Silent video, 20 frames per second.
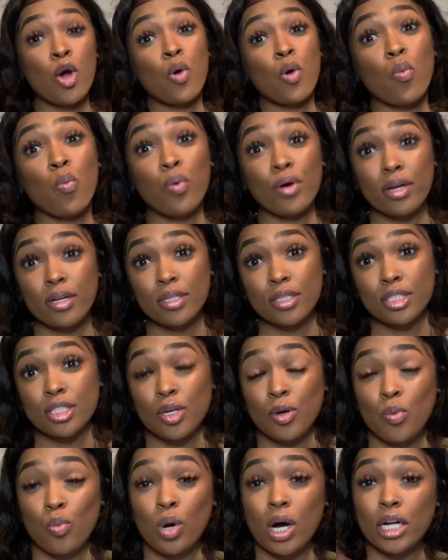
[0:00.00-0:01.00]
which
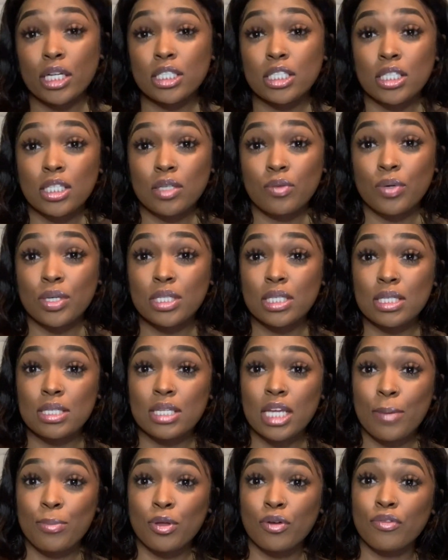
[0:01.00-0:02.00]
watching, what's his
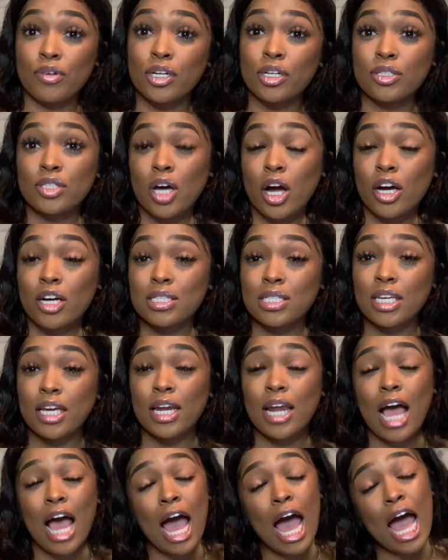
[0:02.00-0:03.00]
name, The Real Tarzan,